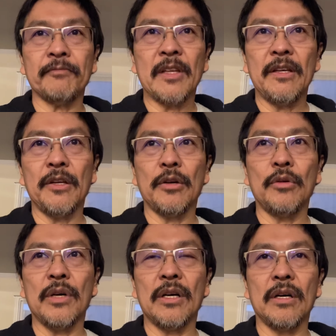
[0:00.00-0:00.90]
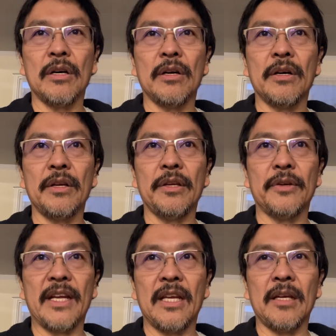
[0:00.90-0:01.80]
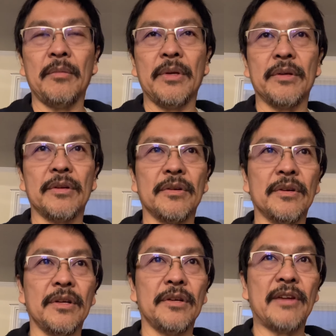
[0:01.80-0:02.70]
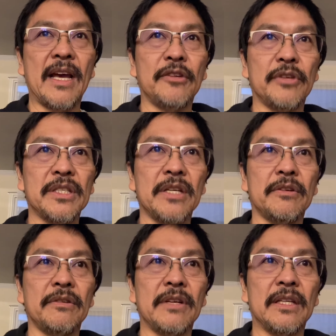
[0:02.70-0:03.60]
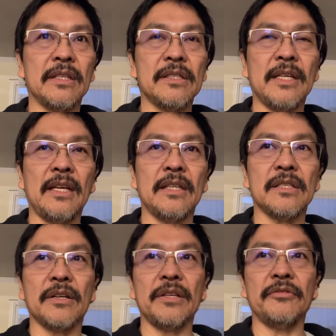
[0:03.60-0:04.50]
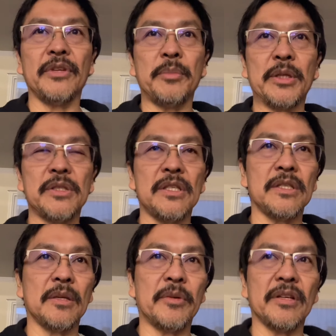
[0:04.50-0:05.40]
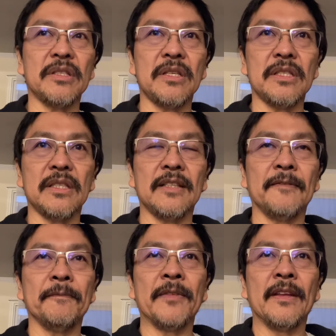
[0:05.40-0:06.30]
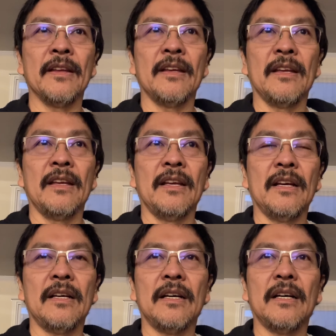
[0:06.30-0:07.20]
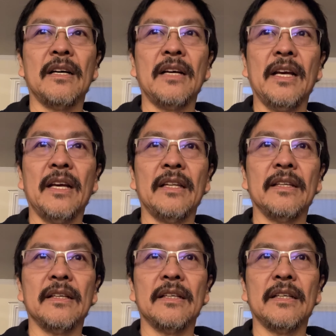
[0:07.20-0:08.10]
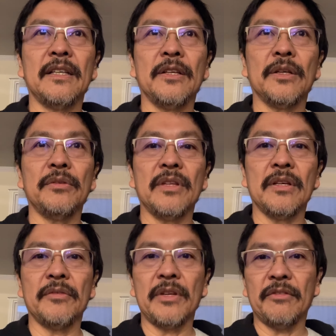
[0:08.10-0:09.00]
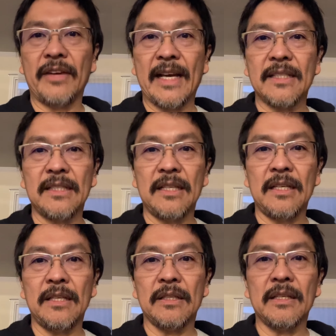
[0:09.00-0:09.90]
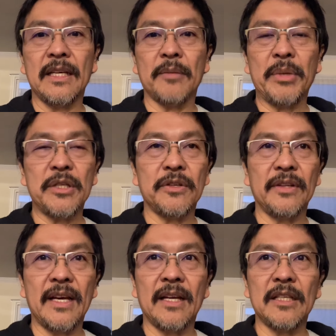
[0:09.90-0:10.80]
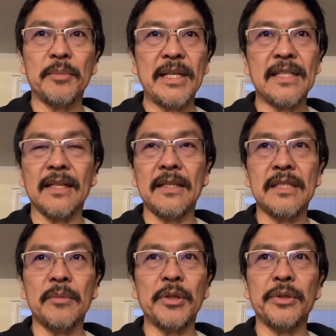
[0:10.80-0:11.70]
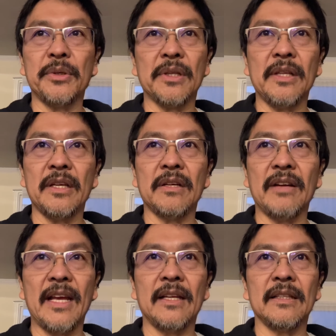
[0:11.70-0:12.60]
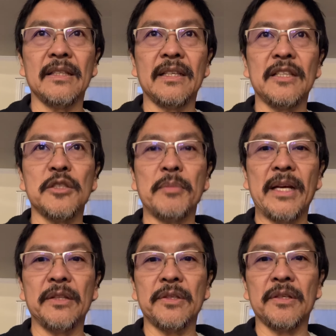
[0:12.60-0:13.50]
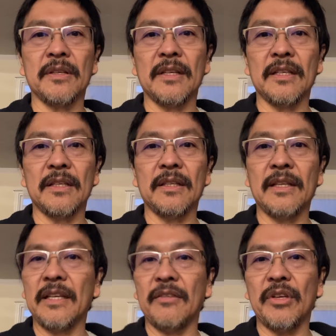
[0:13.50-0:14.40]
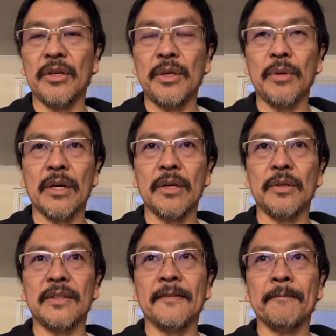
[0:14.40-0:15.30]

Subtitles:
your name, your address here in the States. Are you a Filipino citizen, American citizen? And your vaccine. You get a picture of that. It's basically similar to the Clear and the It's My Turn. They give you a QR code,